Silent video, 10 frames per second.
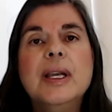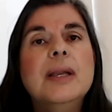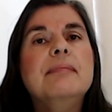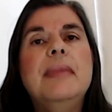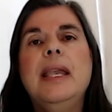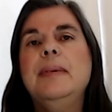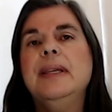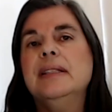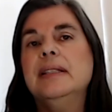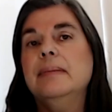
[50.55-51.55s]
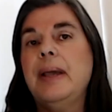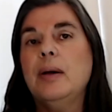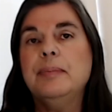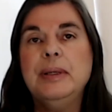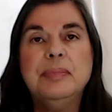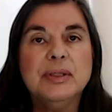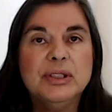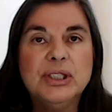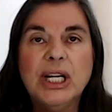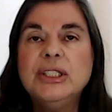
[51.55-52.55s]
maybe it's about people
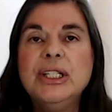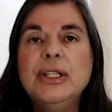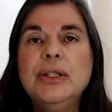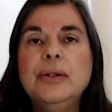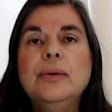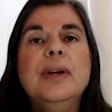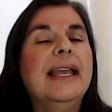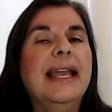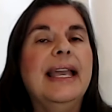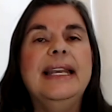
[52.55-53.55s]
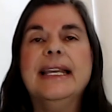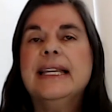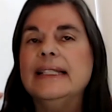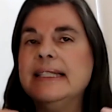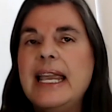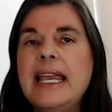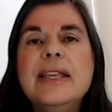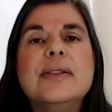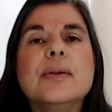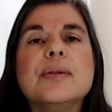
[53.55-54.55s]
judging you, and it can take
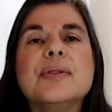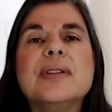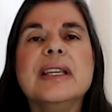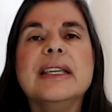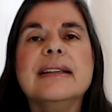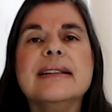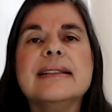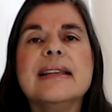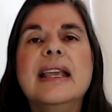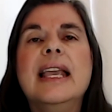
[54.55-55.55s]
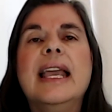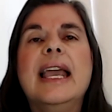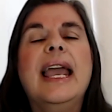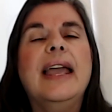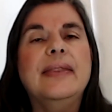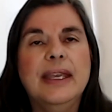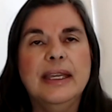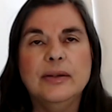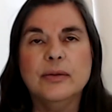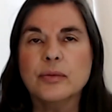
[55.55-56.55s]
those things and
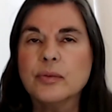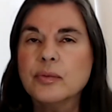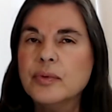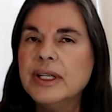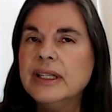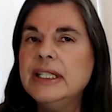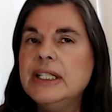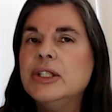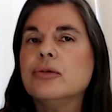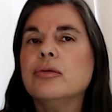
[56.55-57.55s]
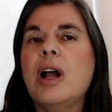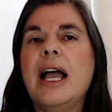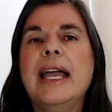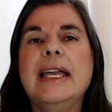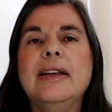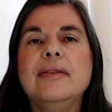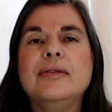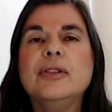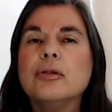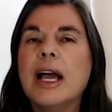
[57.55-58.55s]
then really drive
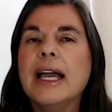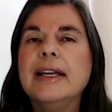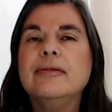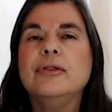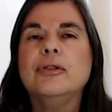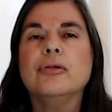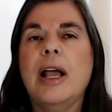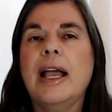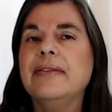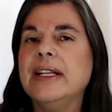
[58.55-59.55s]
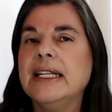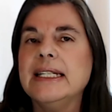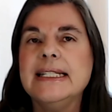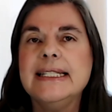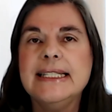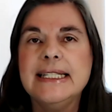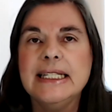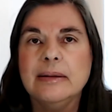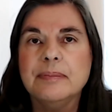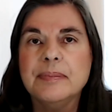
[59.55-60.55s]
it in
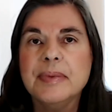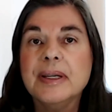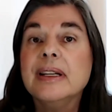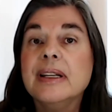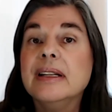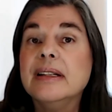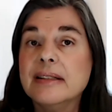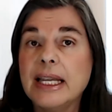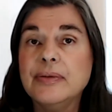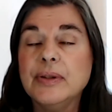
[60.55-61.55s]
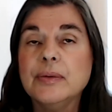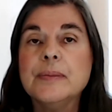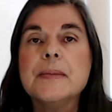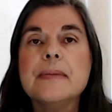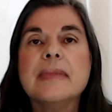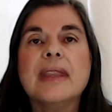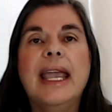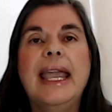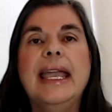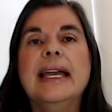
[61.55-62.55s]
deep inside of you
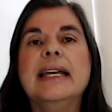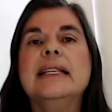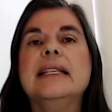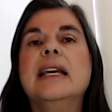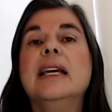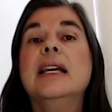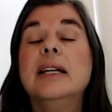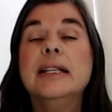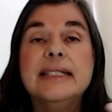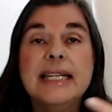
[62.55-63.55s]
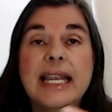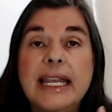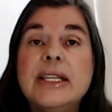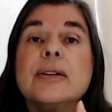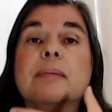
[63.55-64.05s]
and take your